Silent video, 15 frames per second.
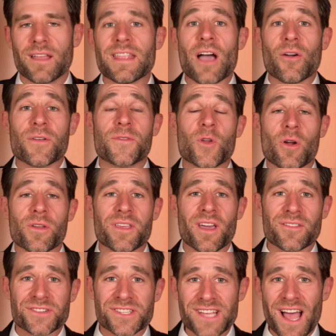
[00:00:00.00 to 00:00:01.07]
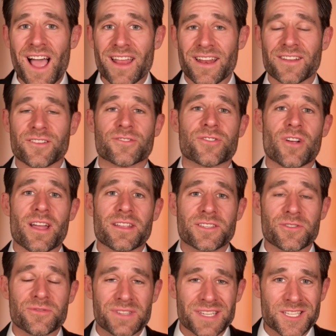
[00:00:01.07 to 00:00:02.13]
Now, if you are the other side and you're trying
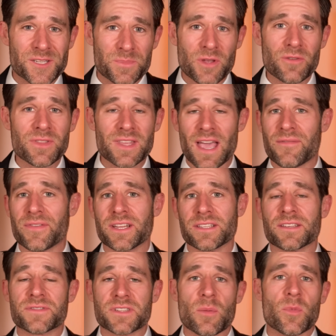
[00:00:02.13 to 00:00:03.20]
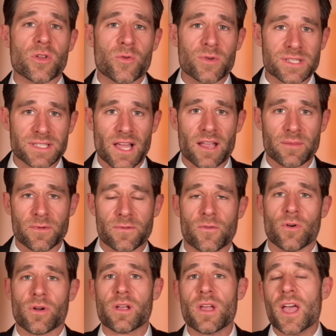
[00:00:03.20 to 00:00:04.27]
to dispute the evidence of someone who has lied
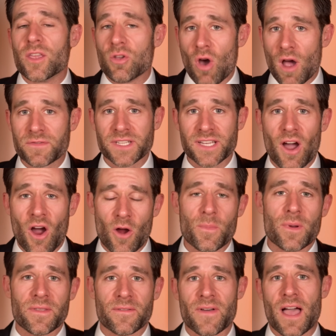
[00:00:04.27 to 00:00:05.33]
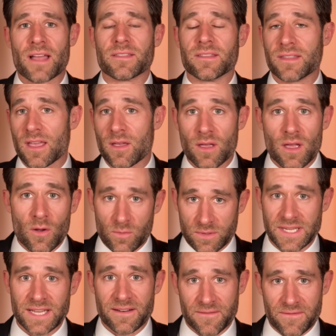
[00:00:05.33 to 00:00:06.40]
before, you obviously harp on the fact that they
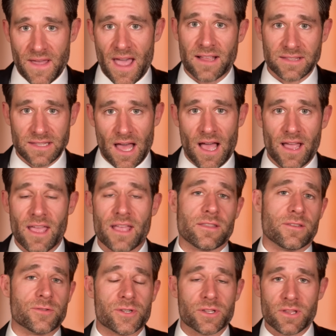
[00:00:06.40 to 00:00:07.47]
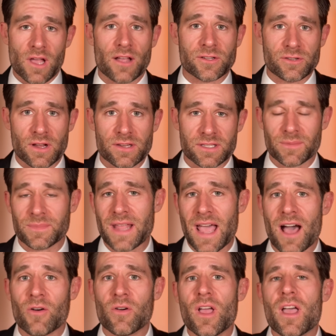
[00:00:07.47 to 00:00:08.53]
did in fact lie and you should not trust them
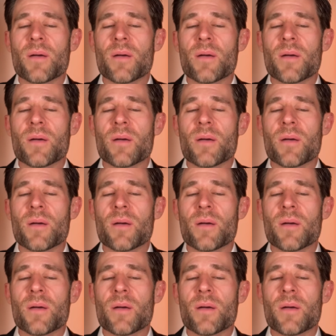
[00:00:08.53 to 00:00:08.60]
now,